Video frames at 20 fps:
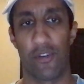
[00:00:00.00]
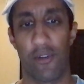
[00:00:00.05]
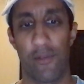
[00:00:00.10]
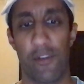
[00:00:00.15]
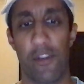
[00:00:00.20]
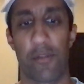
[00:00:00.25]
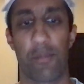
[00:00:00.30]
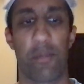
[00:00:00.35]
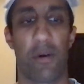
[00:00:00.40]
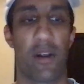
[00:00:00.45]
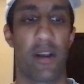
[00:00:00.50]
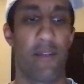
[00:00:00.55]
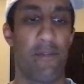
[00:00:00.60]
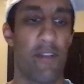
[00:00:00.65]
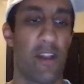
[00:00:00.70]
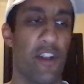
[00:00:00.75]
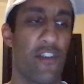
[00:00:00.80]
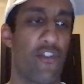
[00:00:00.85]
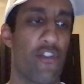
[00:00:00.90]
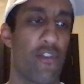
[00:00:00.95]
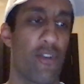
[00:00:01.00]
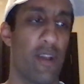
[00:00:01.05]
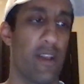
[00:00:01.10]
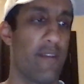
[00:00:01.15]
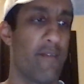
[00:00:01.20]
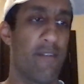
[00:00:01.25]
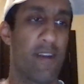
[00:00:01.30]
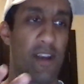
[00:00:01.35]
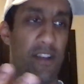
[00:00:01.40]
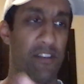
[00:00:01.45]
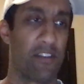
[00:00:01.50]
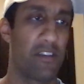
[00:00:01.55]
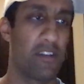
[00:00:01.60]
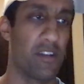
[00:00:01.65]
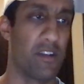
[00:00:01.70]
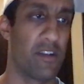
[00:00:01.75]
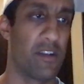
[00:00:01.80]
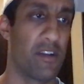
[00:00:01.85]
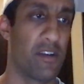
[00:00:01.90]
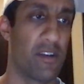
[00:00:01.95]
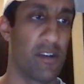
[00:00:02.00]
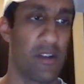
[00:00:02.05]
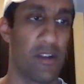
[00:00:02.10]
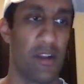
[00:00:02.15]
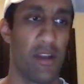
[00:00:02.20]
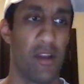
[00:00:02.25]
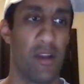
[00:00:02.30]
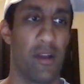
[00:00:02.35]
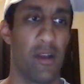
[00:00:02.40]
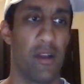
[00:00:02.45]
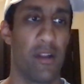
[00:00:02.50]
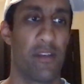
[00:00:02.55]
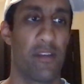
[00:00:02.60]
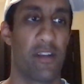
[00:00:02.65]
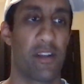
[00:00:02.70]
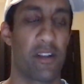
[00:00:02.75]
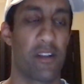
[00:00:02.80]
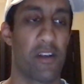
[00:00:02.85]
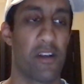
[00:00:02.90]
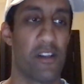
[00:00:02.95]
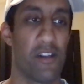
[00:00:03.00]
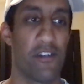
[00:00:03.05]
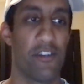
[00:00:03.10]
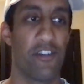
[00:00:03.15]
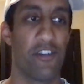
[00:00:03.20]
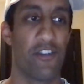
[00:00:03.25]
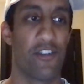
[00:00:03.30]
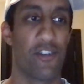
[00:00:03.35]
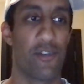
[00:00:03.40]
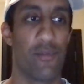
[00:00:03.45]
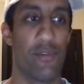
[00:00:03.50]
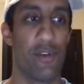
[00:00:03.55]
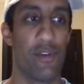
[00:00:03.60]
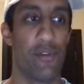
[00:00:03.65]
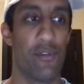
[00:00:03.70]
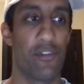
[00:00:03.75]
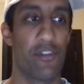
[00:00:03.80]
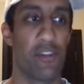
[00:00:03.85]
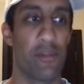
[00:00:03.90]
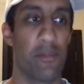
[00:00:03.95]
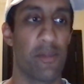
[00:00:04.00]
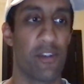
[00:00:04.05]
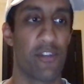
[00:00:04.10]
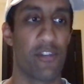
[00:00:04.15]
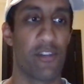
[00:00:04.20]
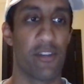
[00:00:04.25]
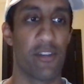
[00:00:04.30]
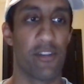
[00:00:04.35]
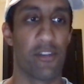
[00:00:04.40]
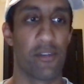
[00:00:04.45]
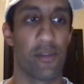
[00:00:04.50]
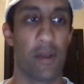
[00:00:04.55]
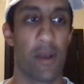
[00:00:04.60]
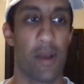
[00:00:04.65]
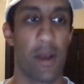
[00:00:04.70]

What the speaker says: this part of nature, invest in technologies to reduce emissions.